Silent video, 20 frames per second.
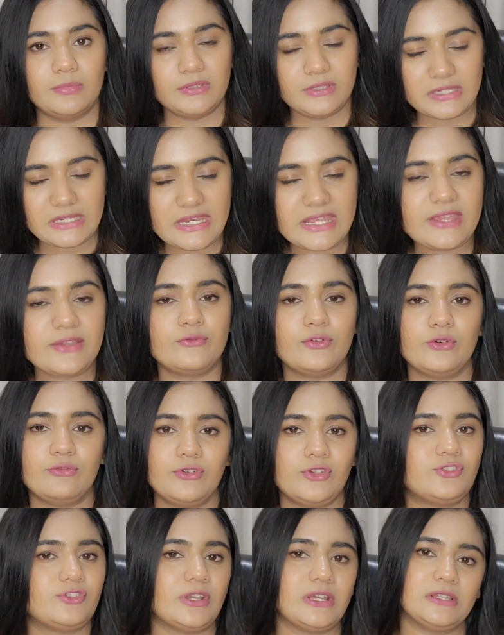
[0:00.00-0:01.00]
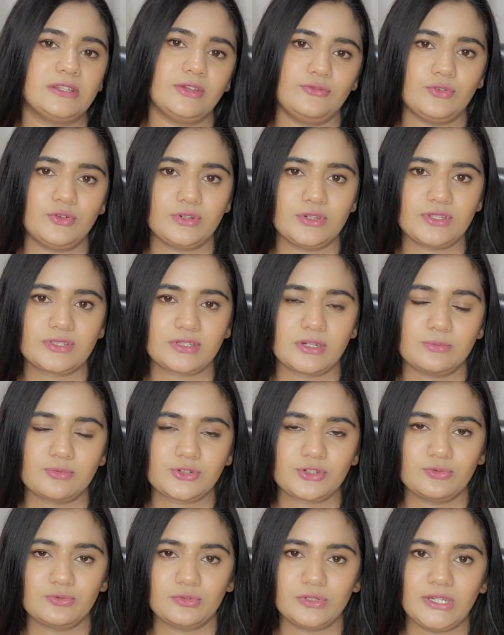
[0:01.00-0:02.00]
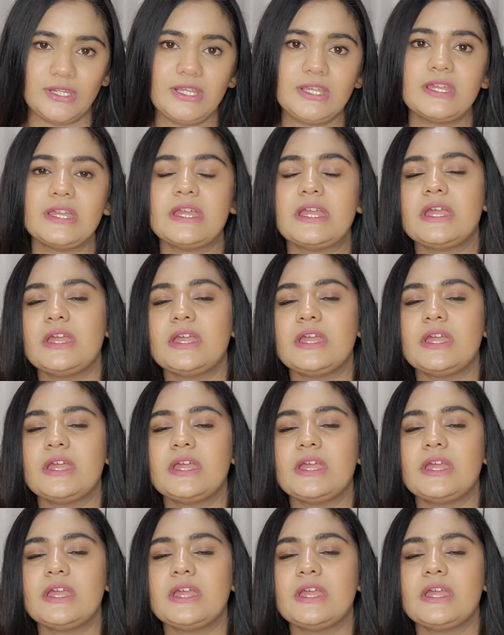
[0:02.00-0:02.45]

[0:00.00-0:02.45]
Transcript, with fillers: the link for which I'll give you in description only.